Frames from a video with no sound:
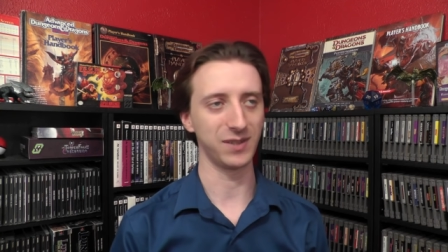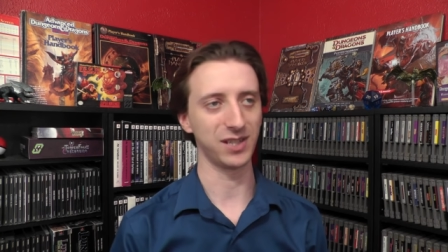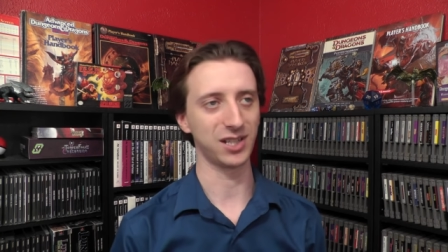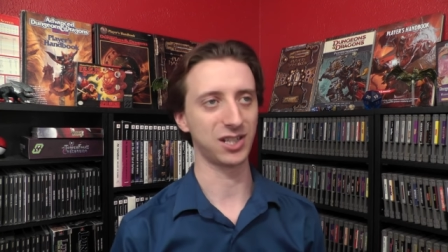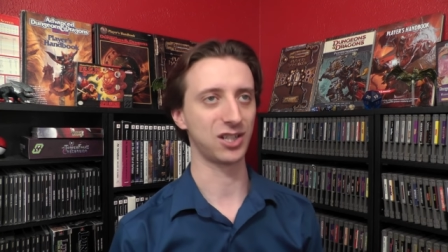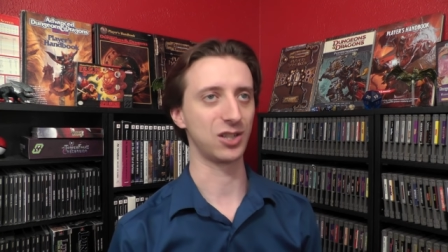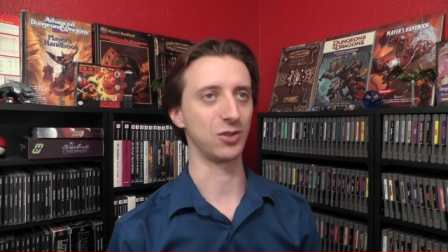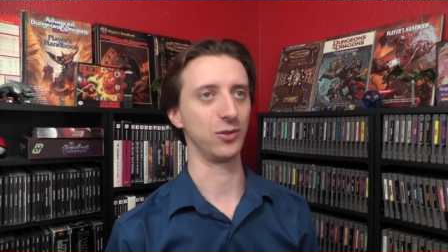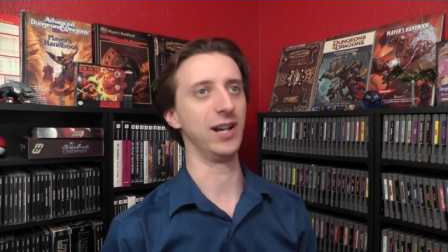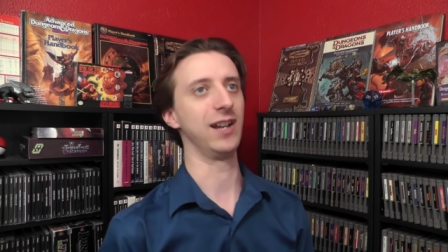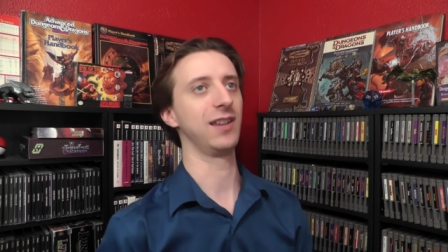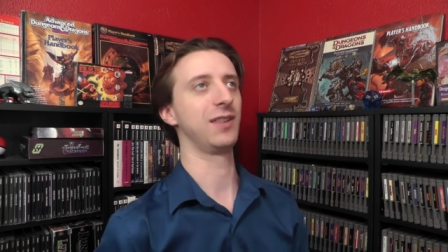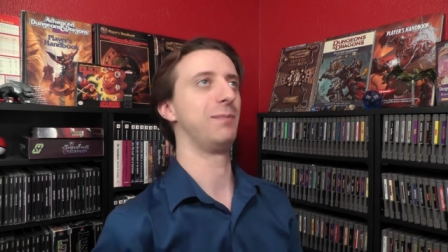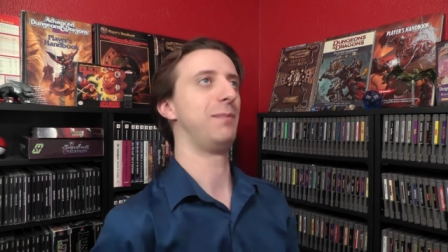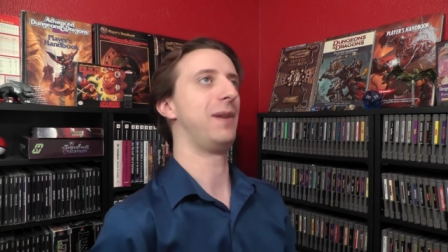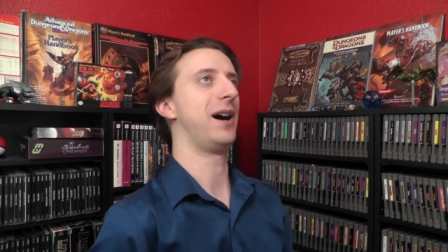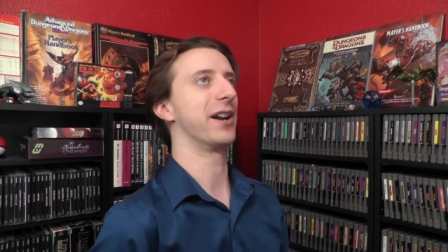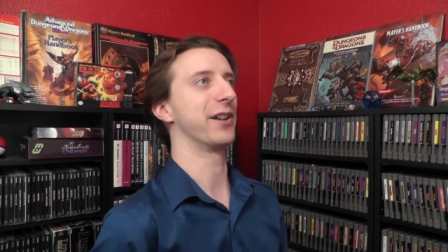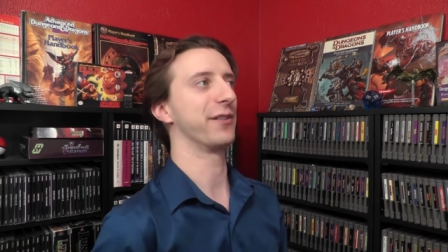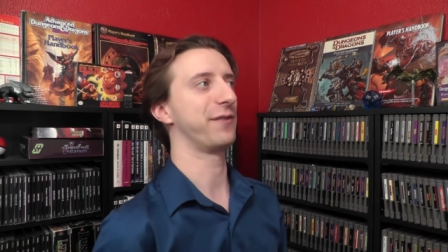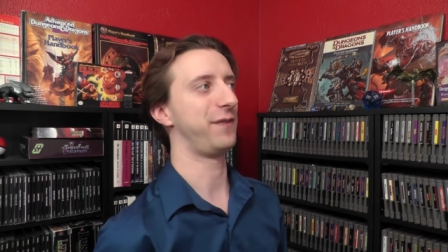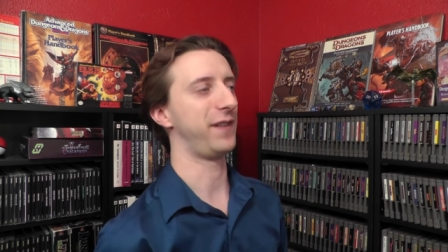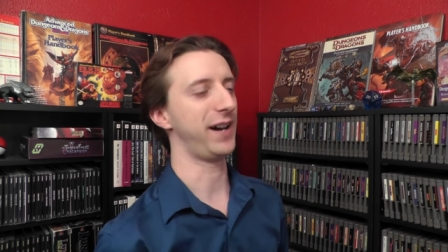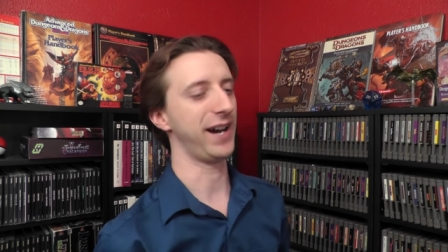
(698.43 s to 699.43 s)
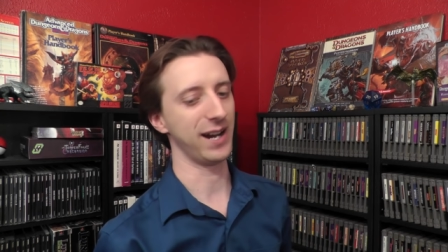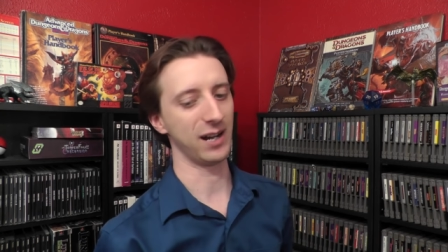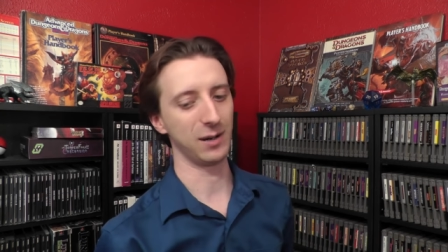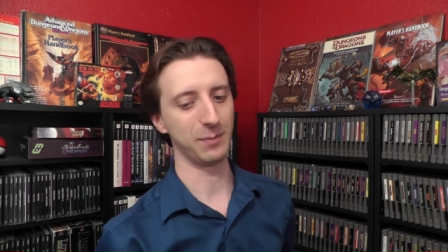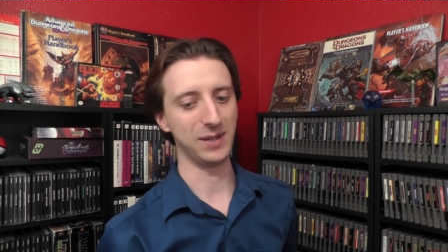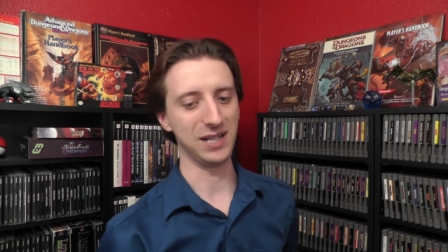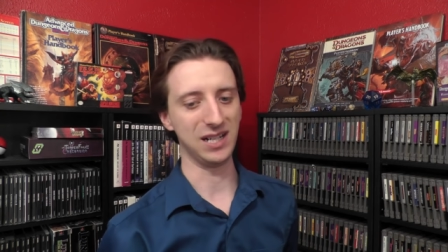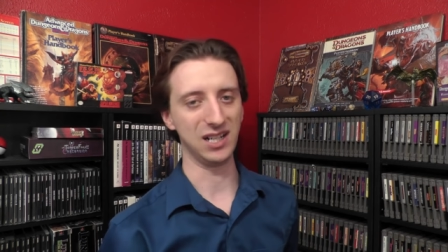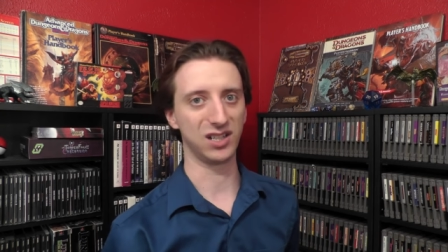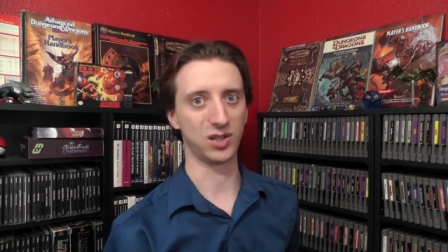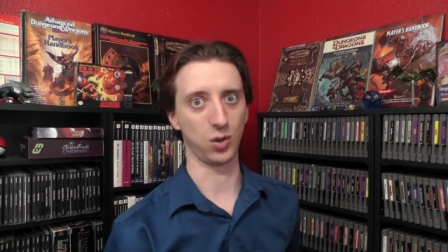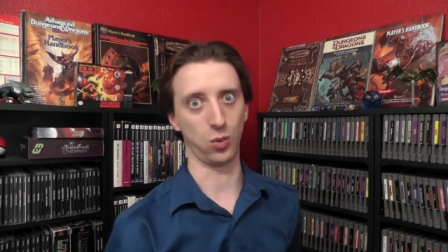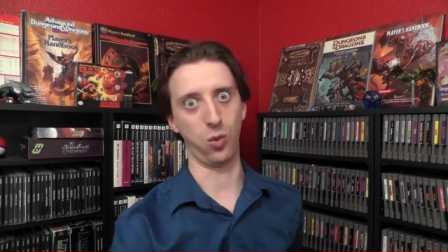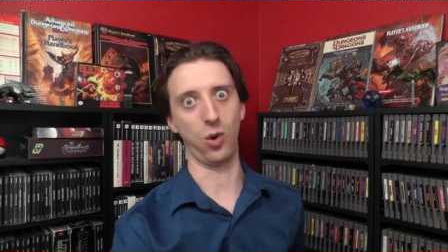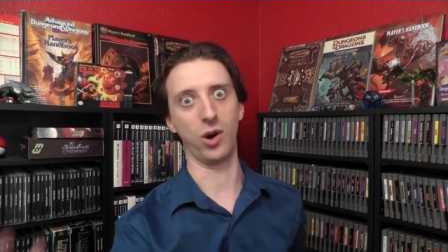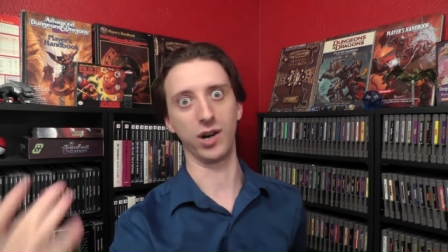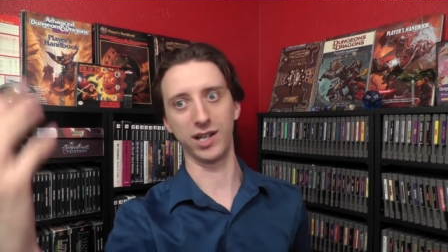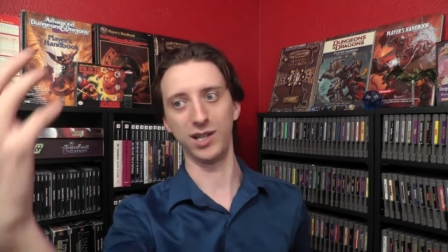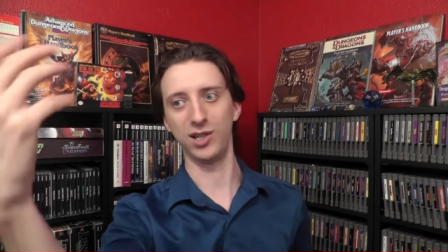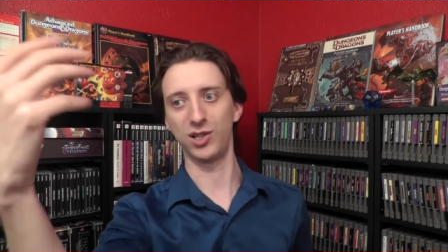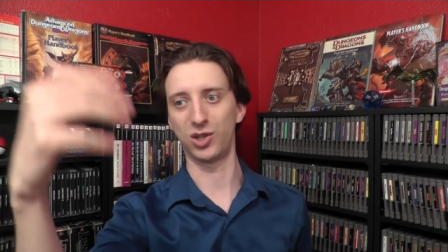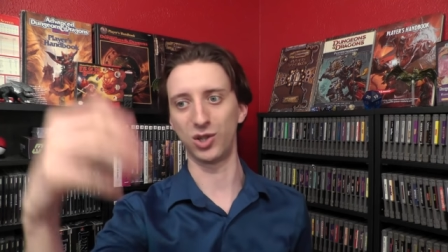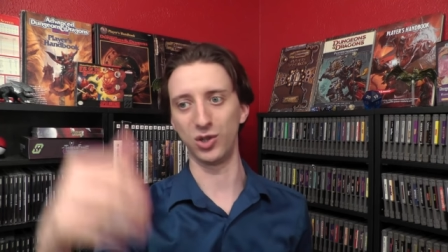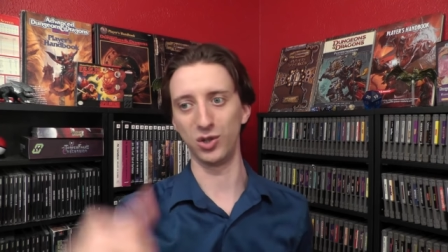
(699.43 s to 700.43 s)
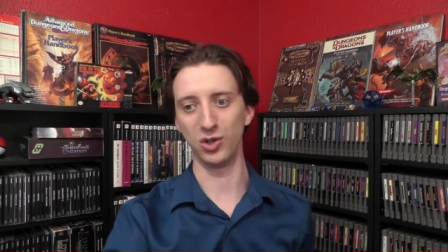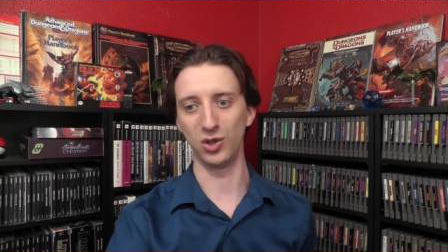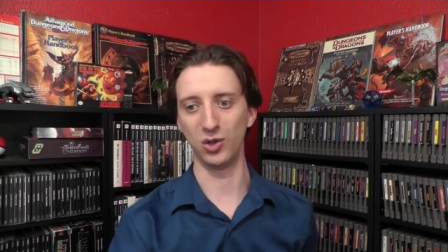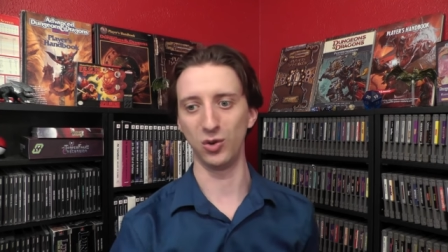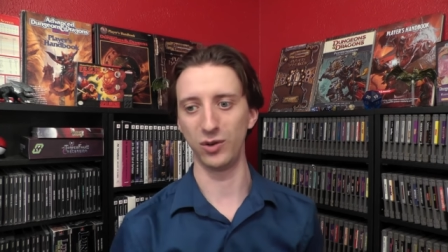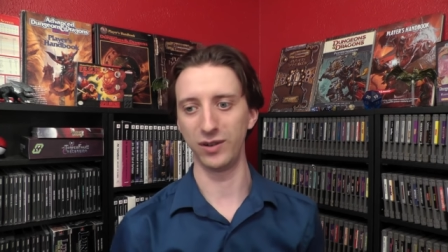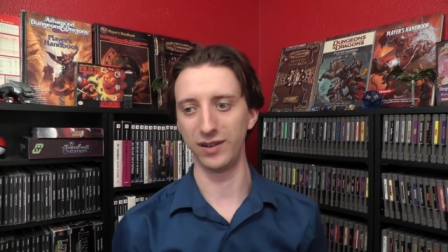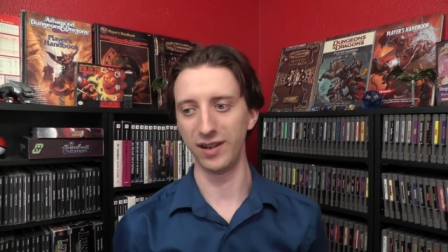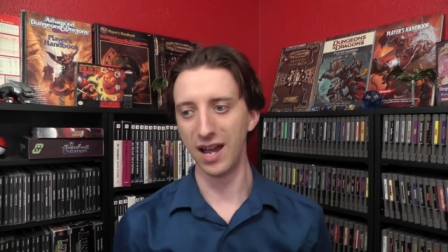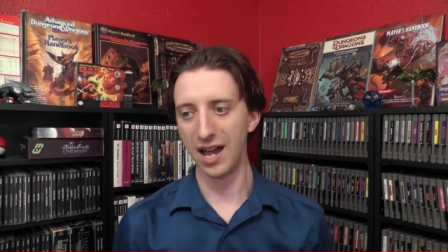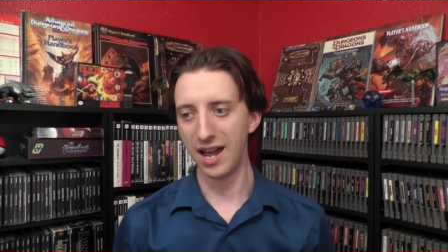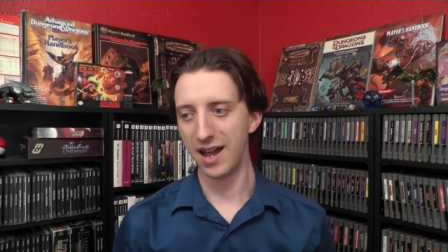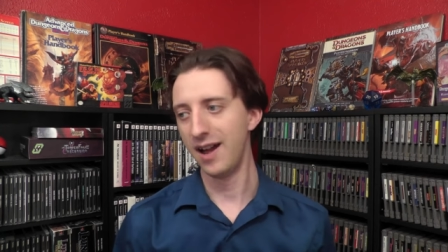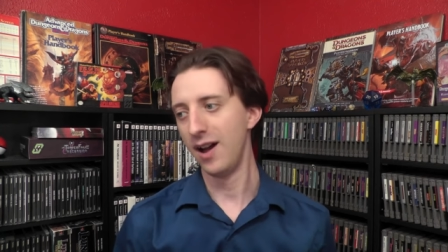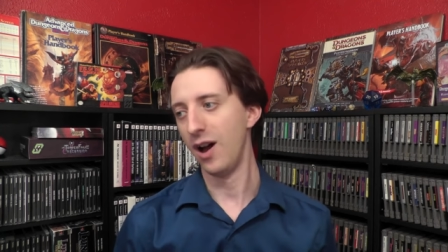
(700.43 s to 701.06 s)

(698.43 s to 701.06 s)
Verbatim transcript: his strength modifier being 22, and